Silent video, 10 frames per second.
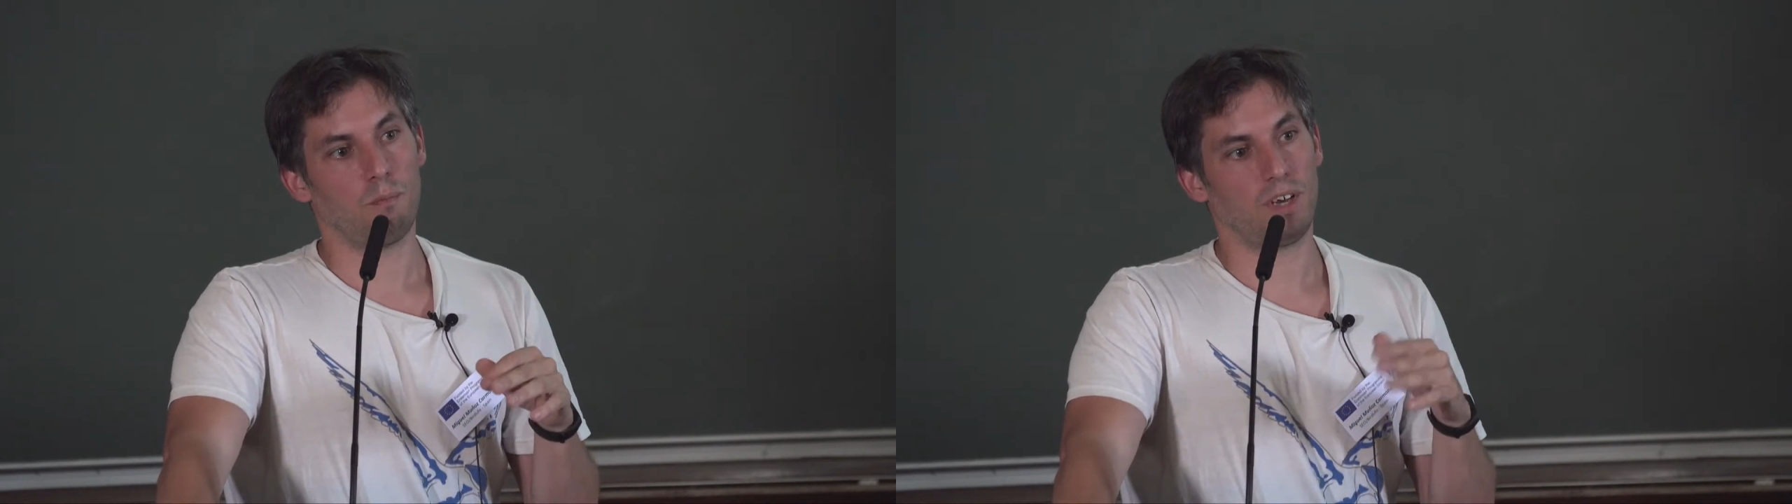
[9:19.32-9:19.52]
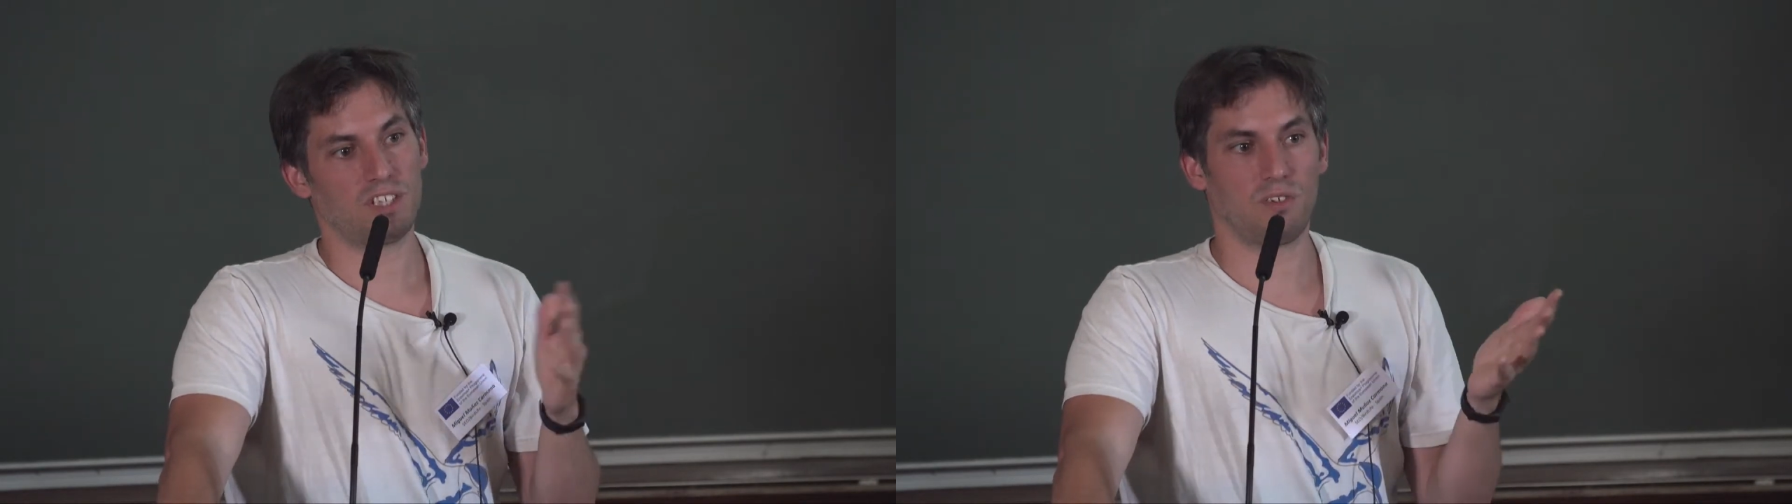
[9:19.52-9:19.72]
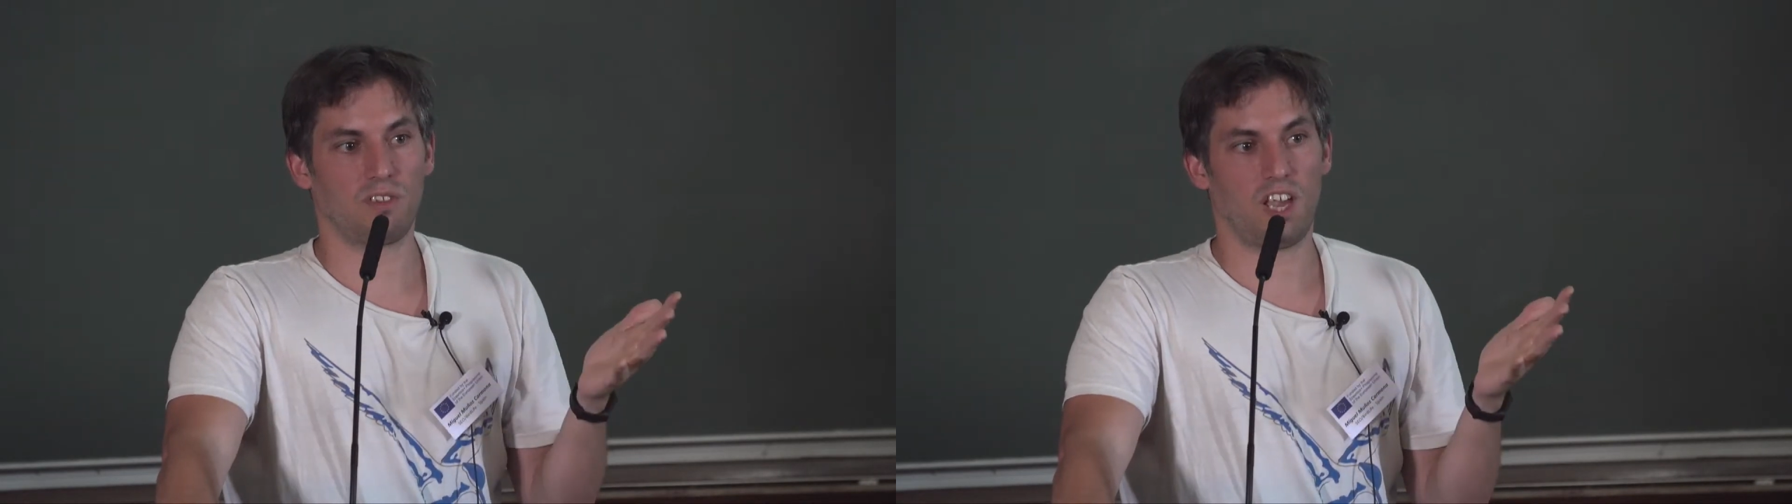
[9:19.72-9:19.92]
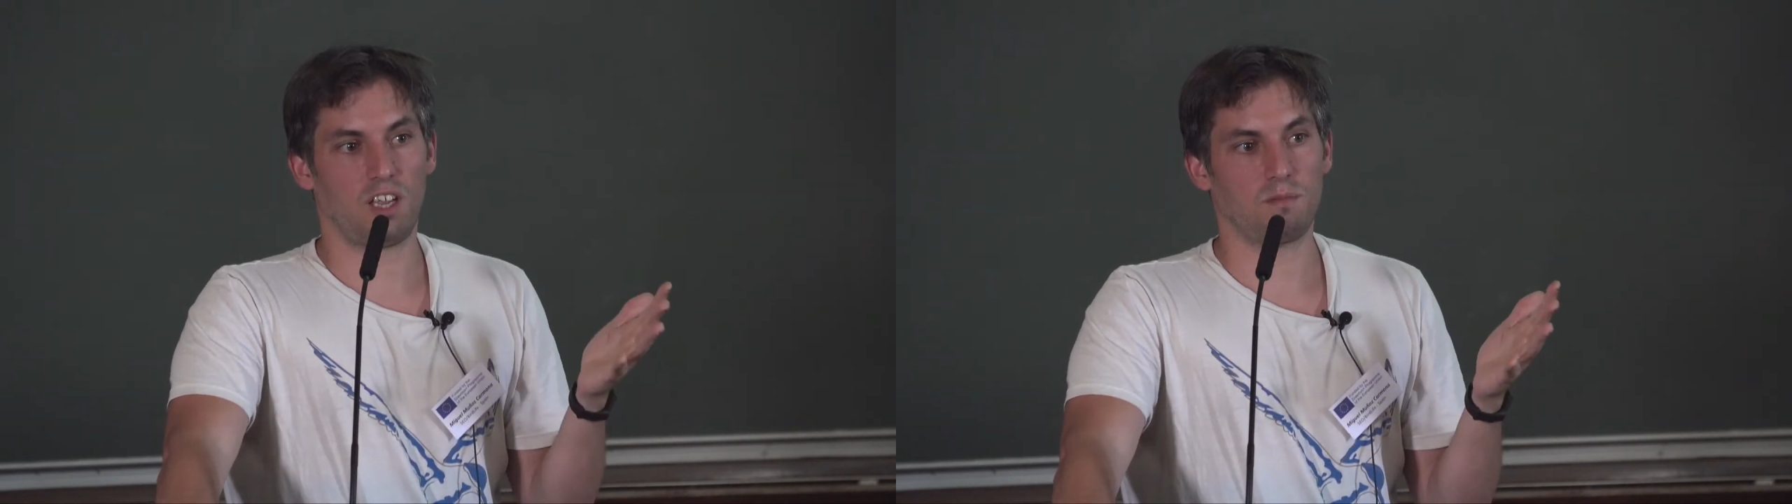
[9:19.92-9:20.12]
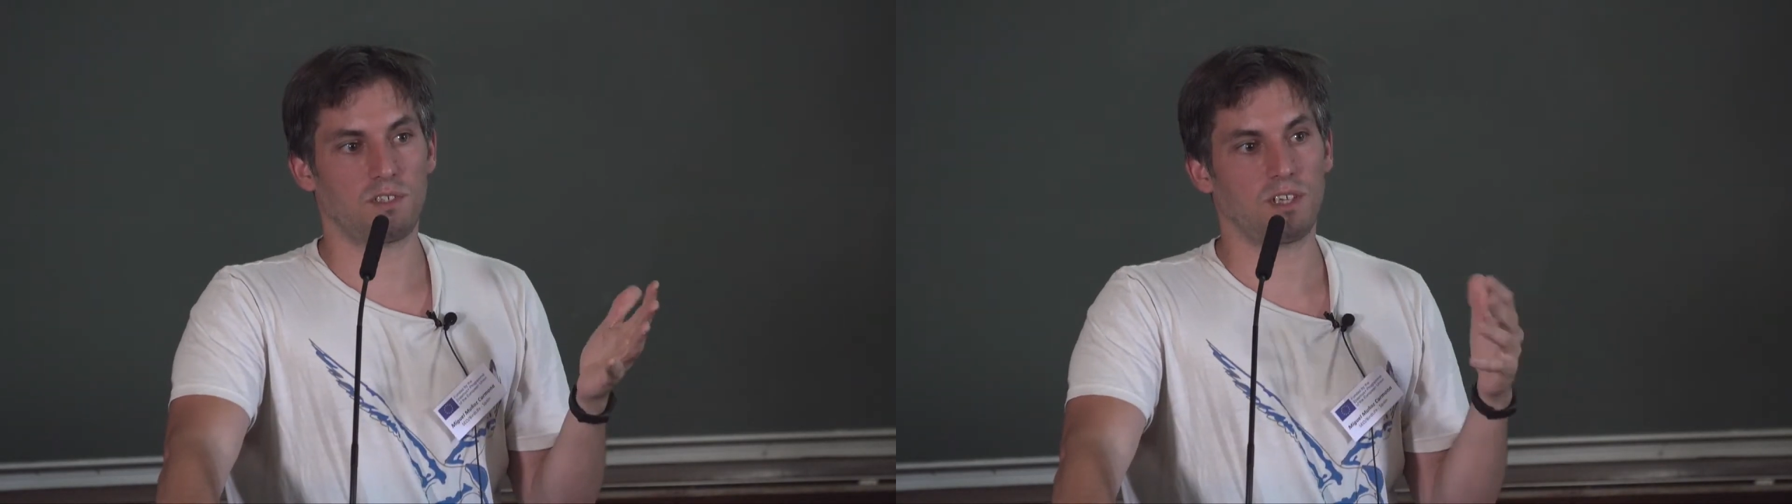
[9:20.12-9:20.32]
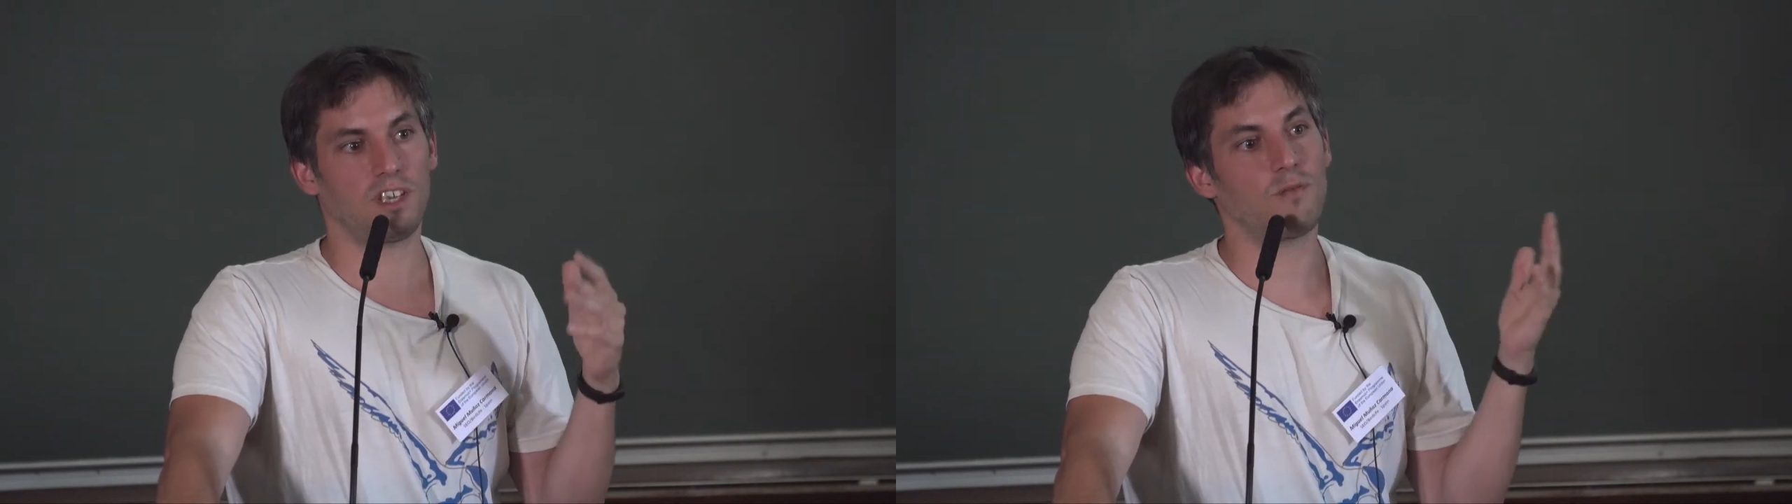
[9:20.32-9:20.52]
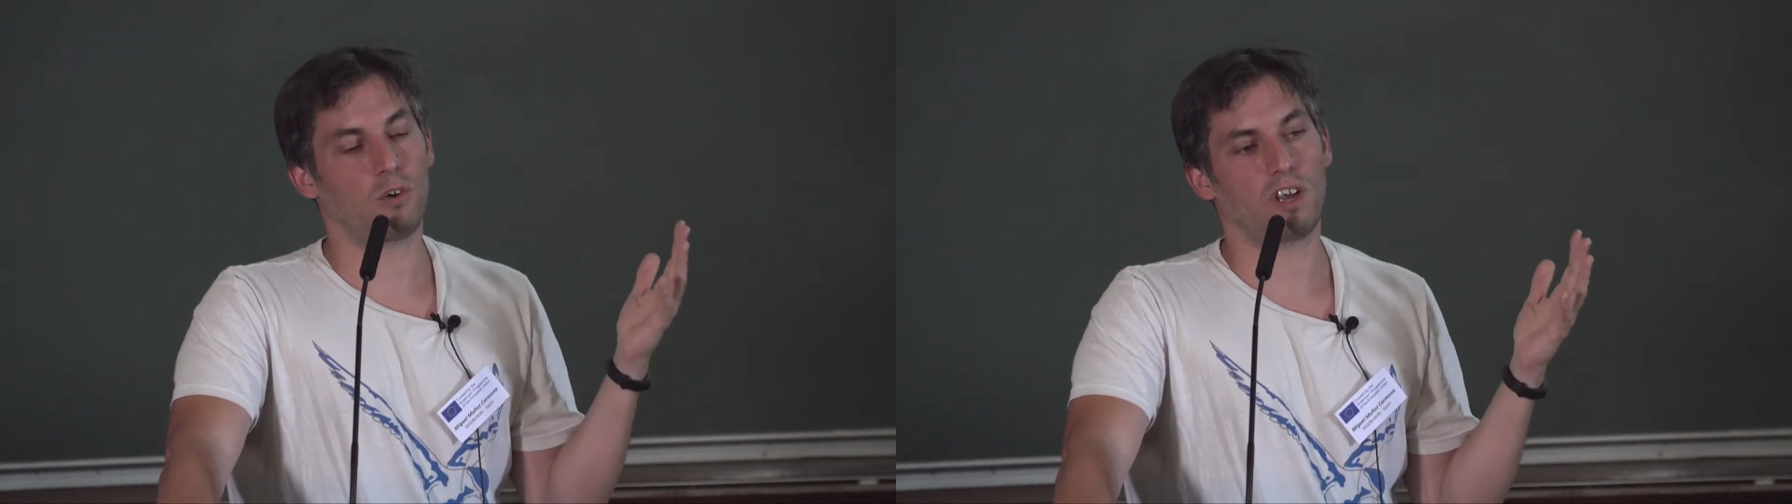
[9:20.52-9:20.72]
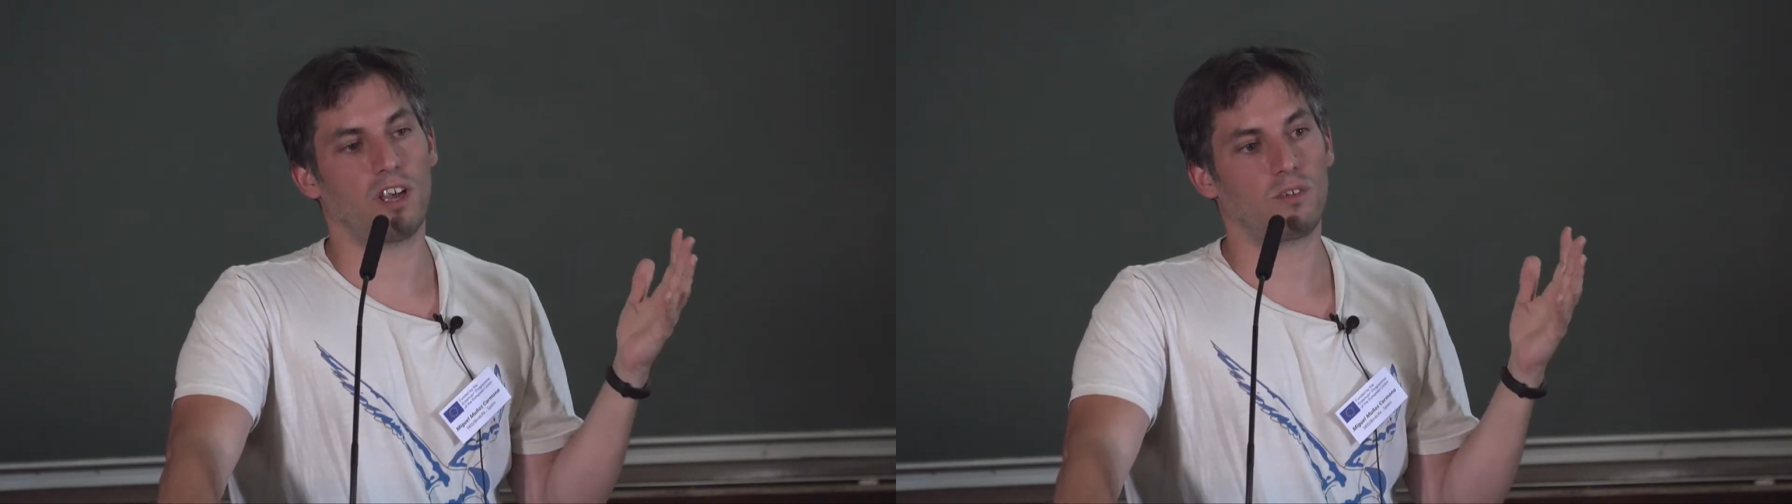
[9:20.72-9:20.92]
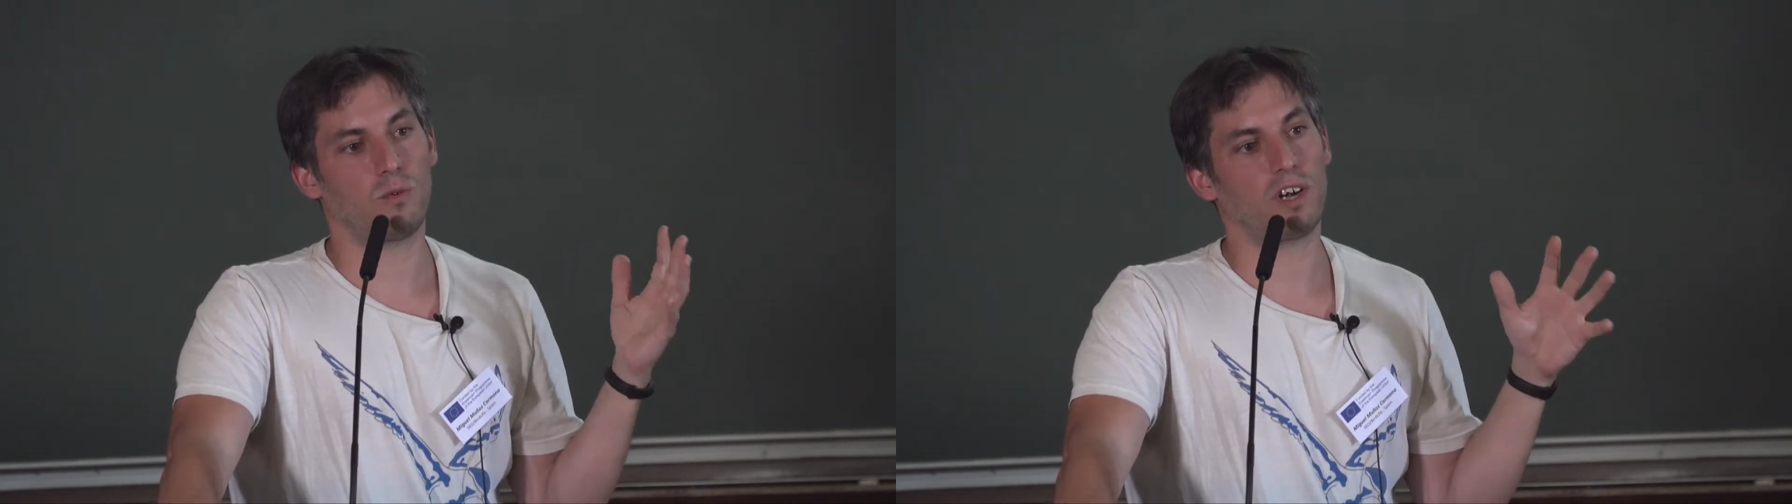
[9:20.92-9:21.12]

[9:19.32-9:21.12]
But sometimes he forgets